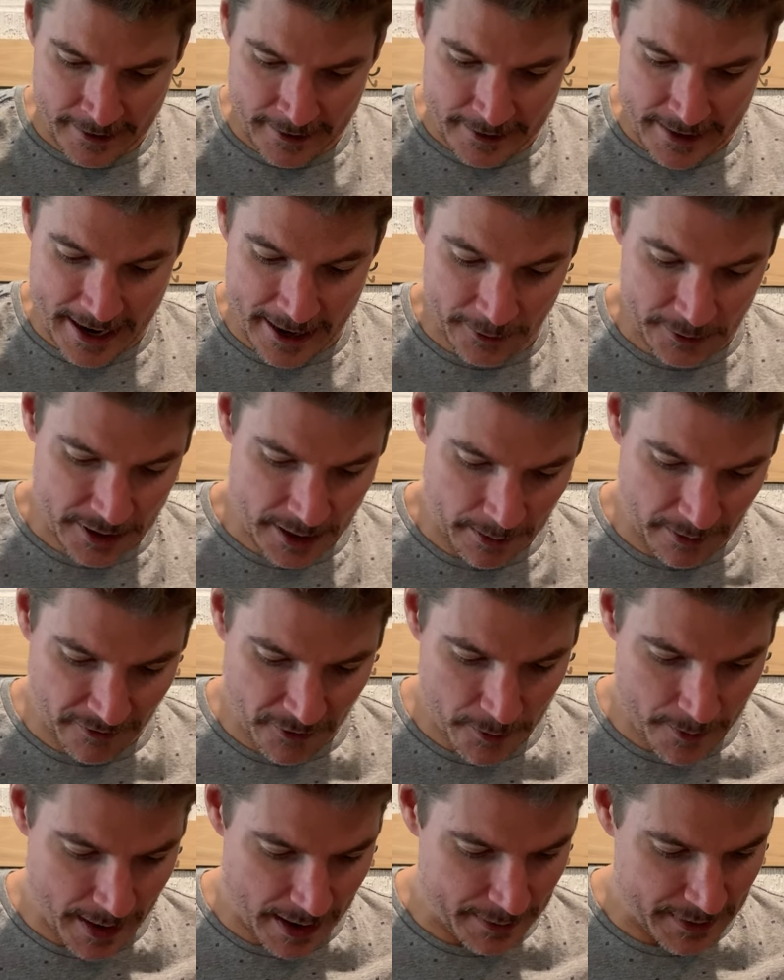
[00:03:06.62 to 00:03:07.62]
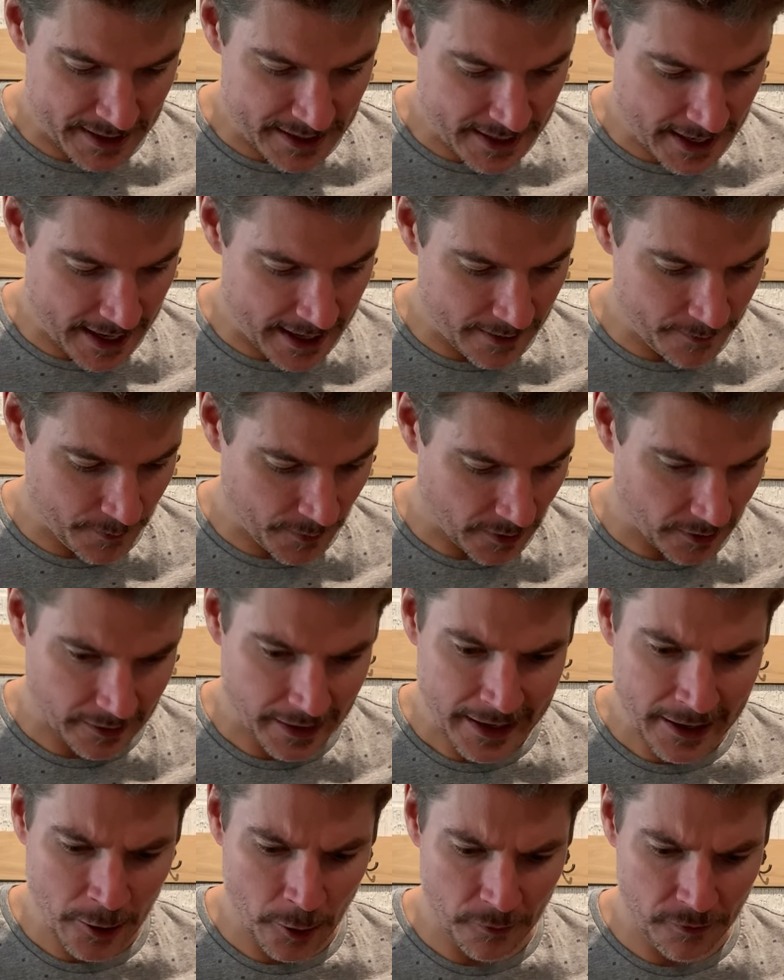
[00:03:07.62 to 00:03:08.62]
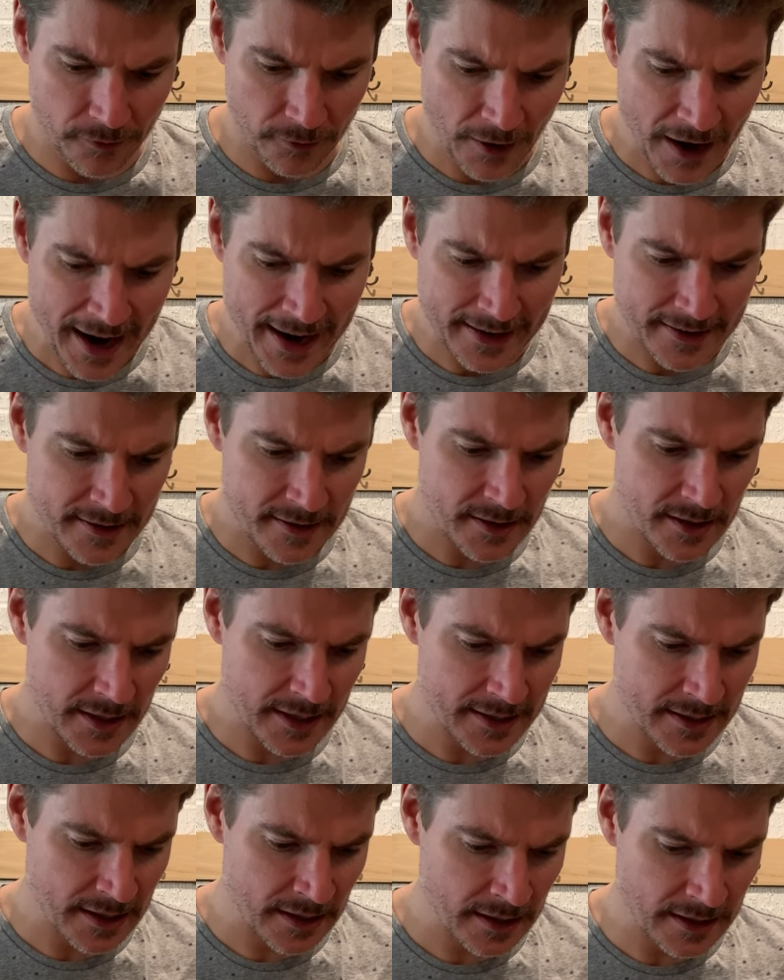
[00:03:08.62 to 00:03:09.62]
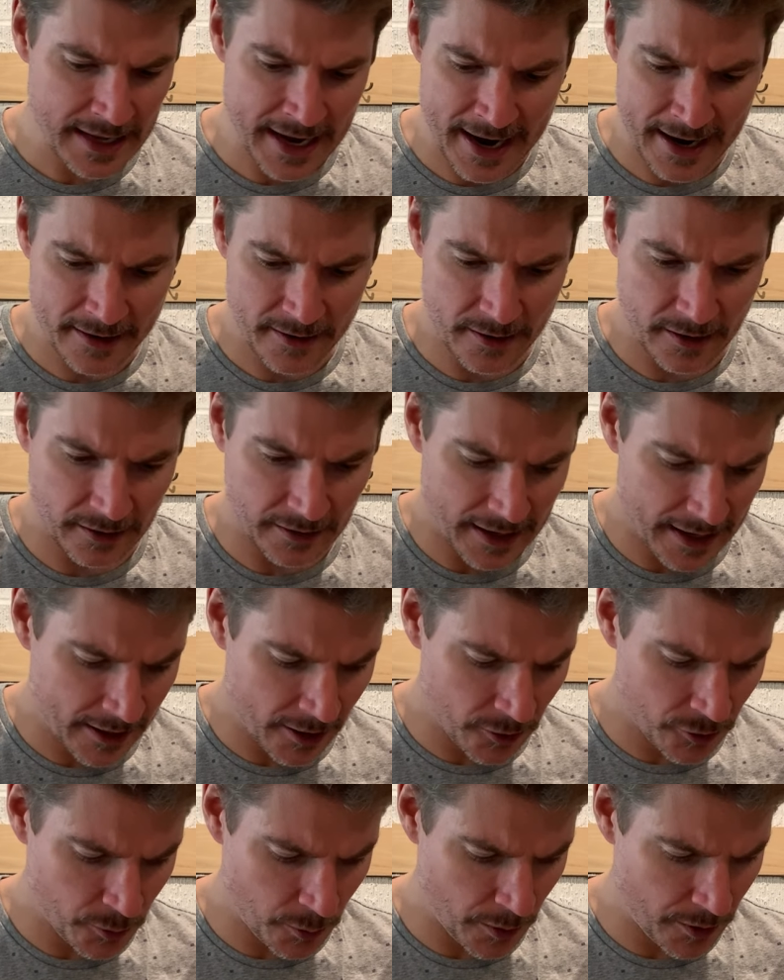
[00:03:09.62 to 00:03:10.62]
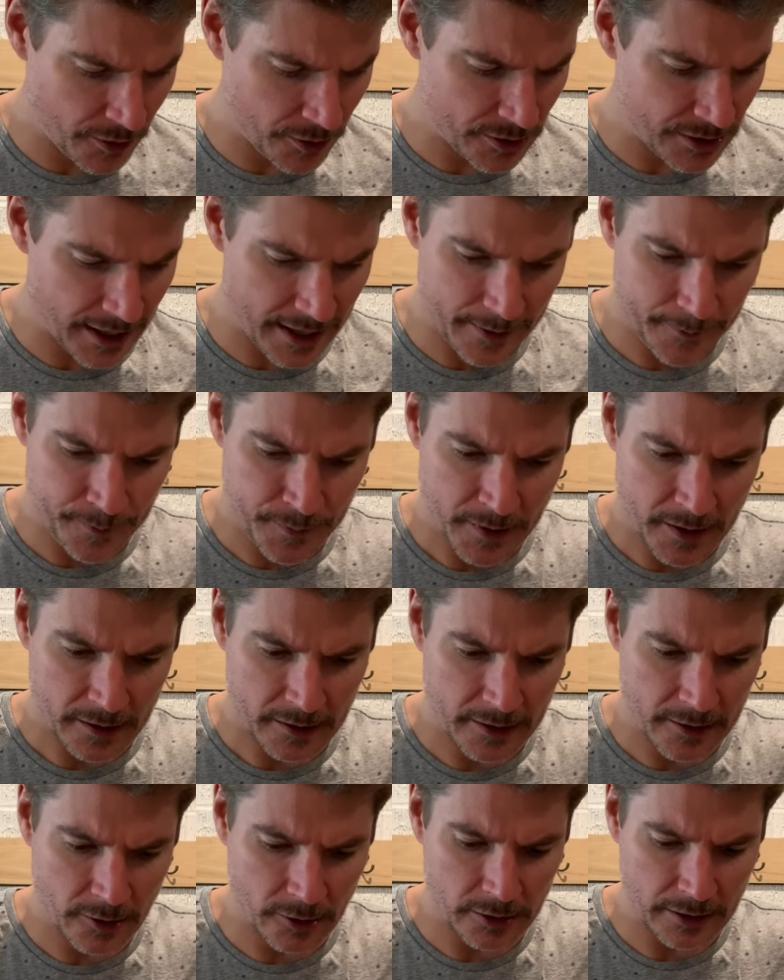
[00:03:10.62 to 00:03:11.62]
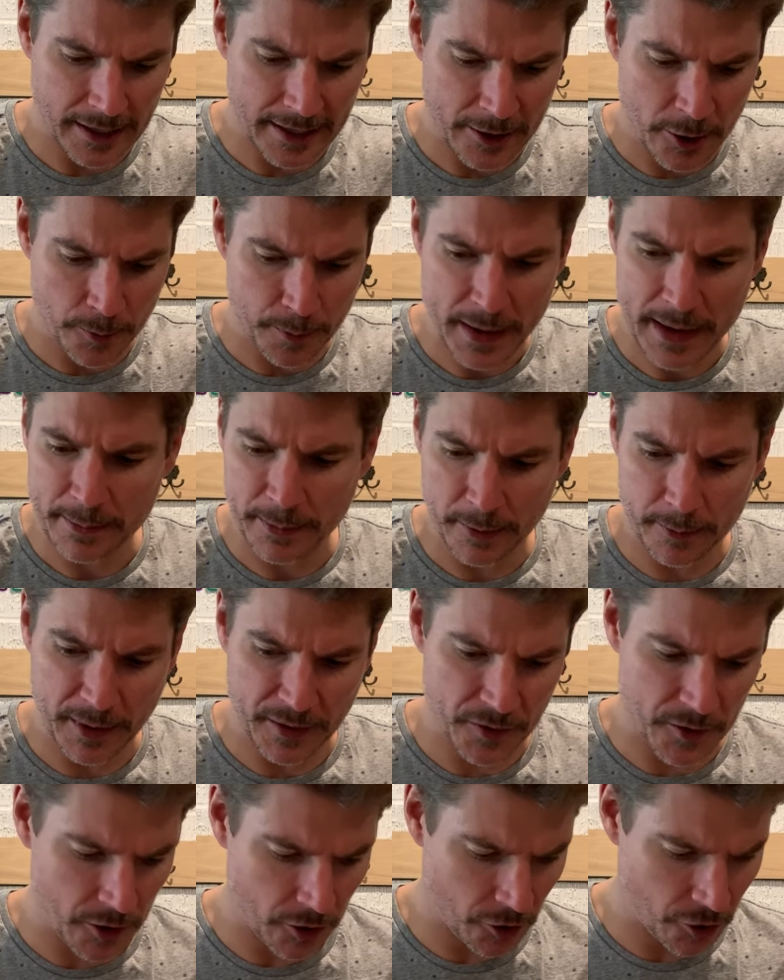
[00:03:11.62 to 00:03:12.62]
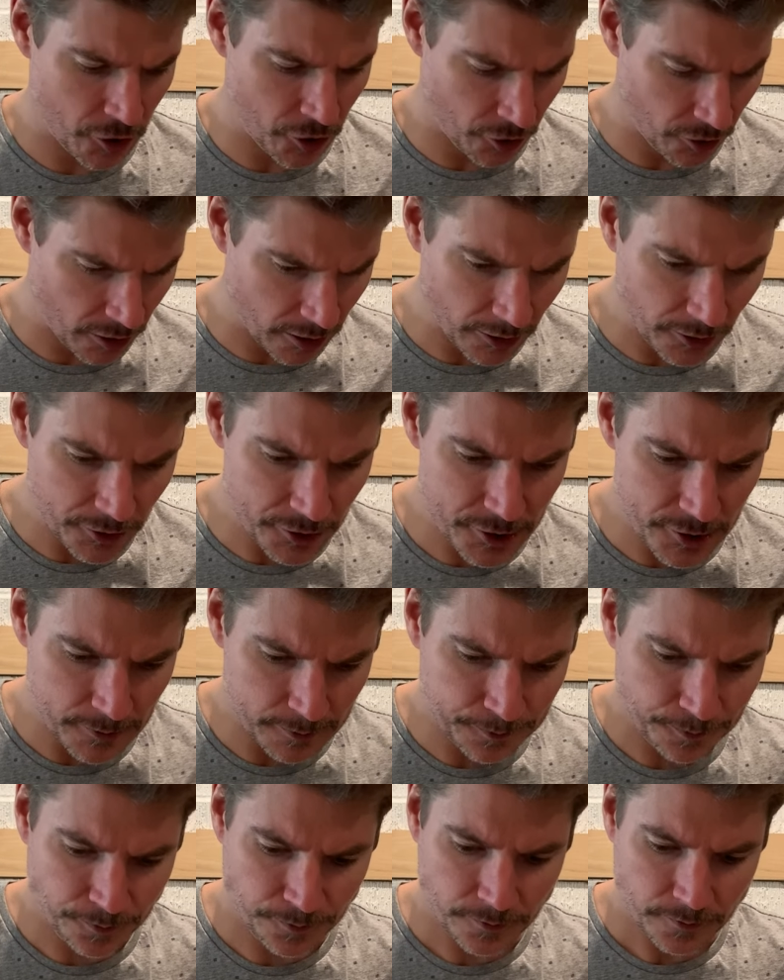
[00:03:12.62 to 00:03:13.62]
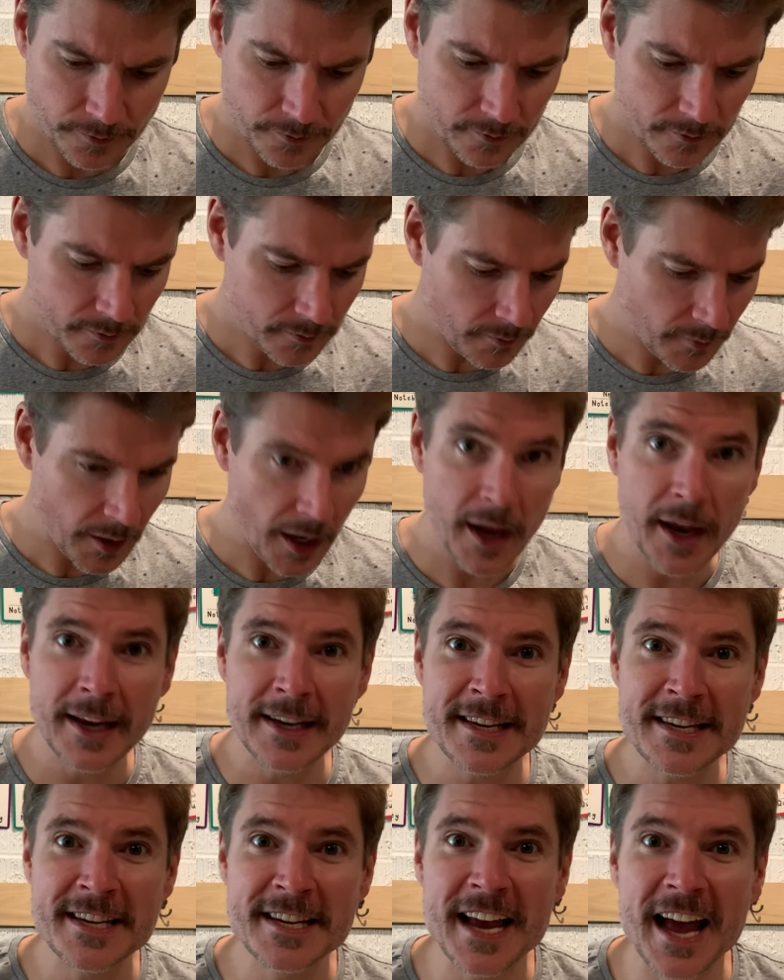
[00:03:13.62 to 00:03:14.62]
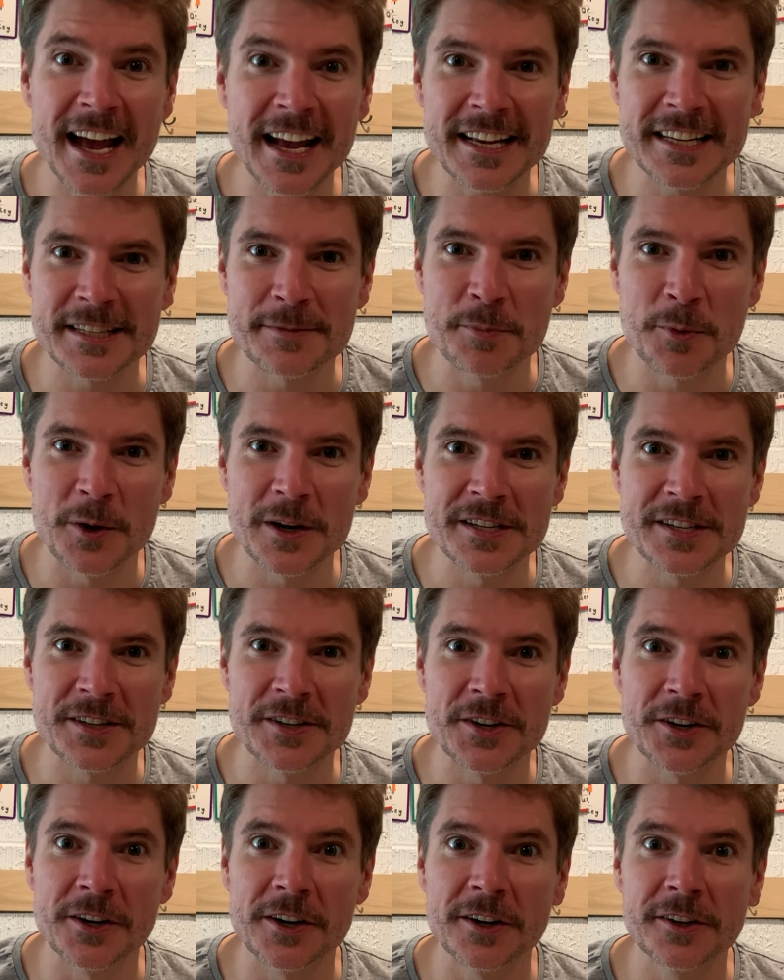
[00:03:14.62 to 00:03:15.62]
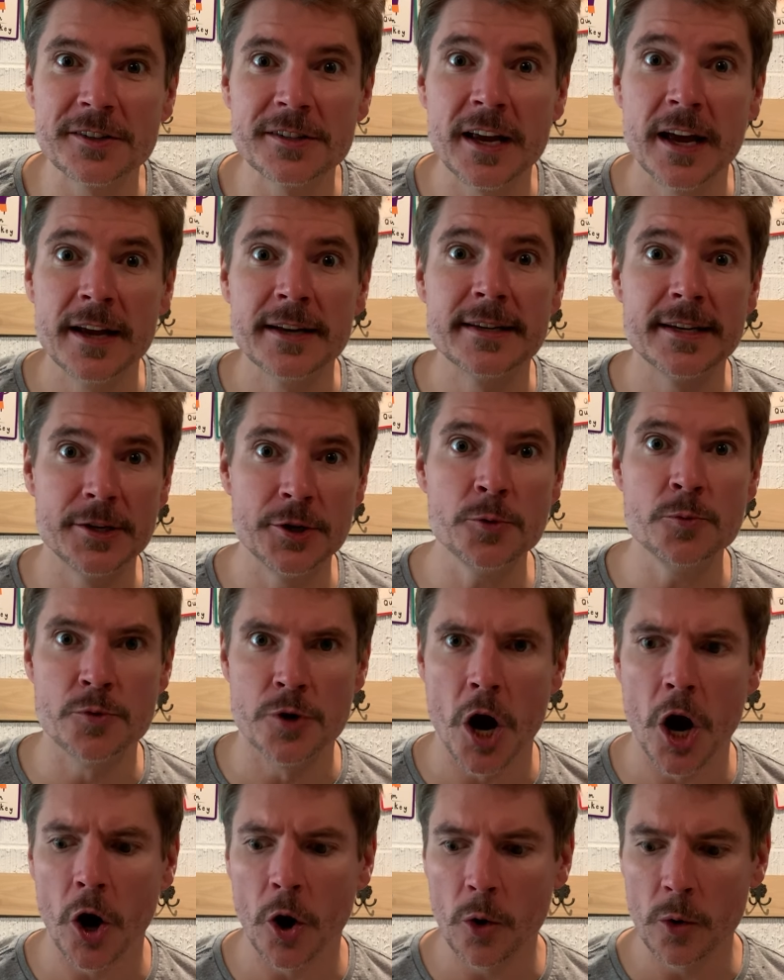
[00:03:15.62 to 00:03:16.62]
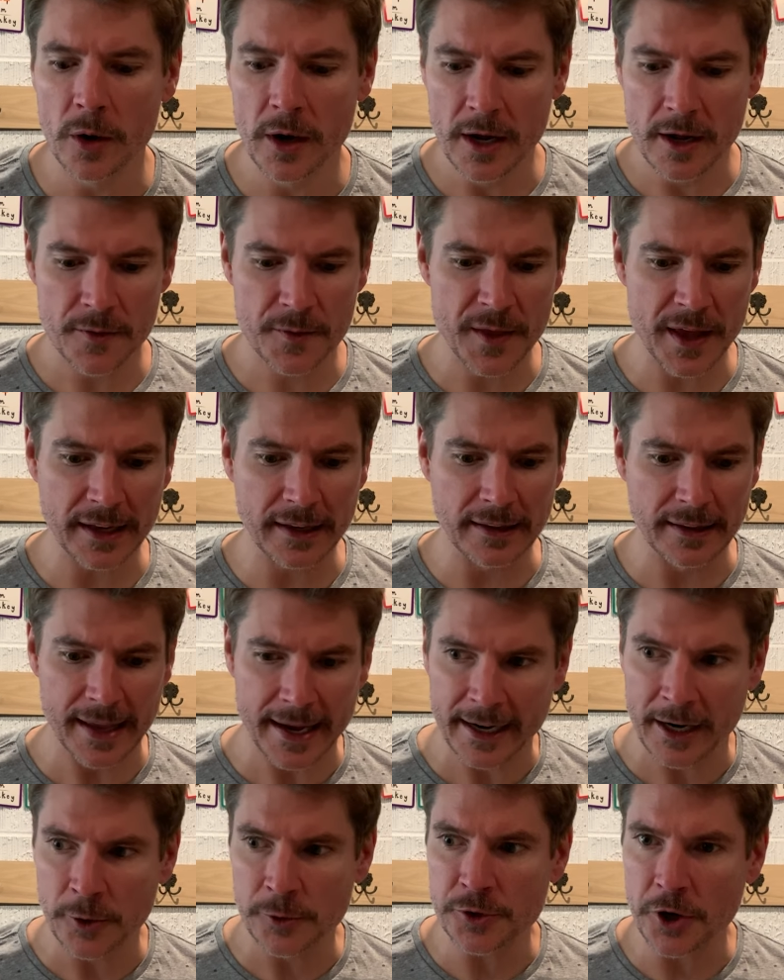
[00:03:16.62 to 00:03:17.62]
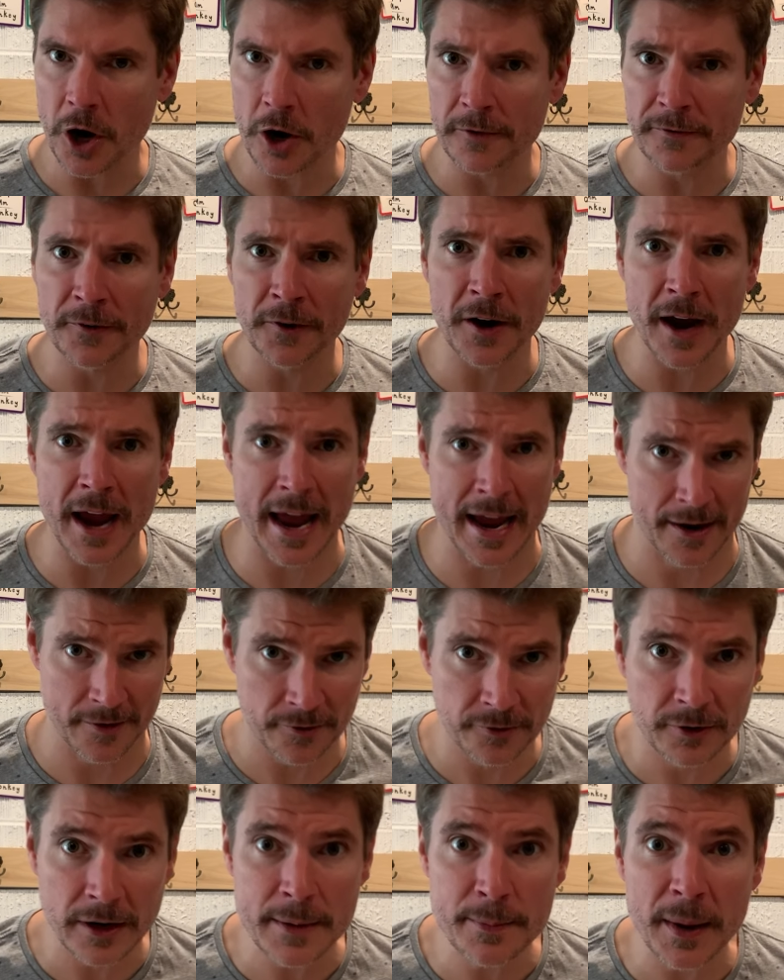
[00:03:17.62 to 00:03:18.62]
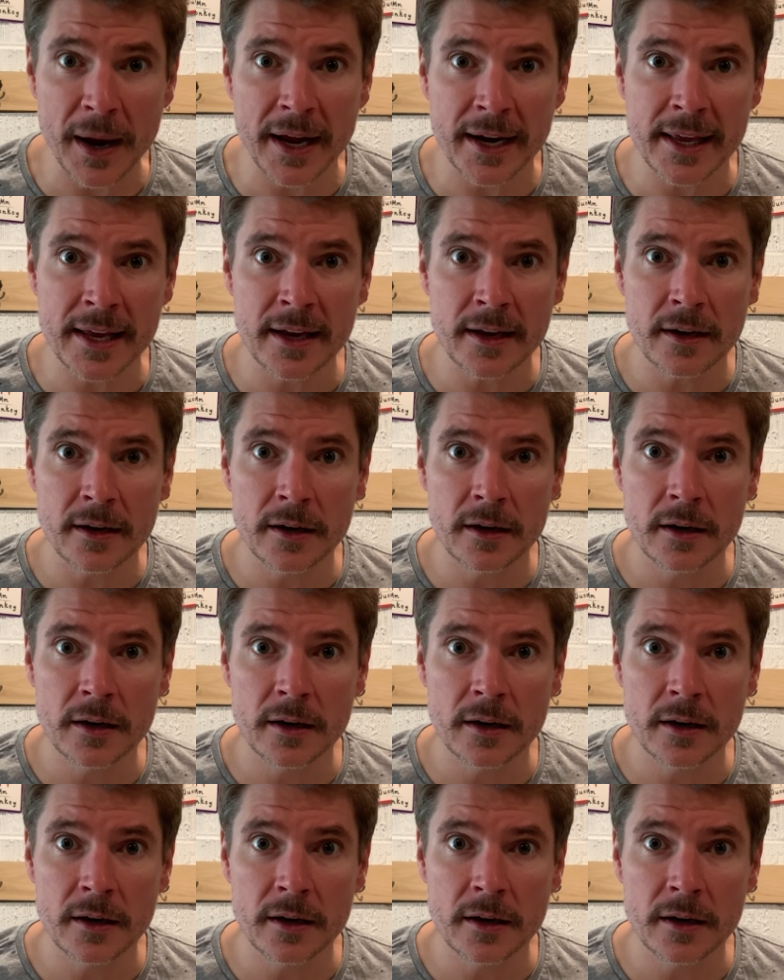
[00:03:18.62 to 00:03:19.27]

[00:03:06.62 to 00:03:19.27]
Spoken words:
Now, some of you may be saying, Lego Friends, isn't that the Legos where there's like little Lego people, but they're girls? And yes, boys and girls, did you know that Legos are for everybody?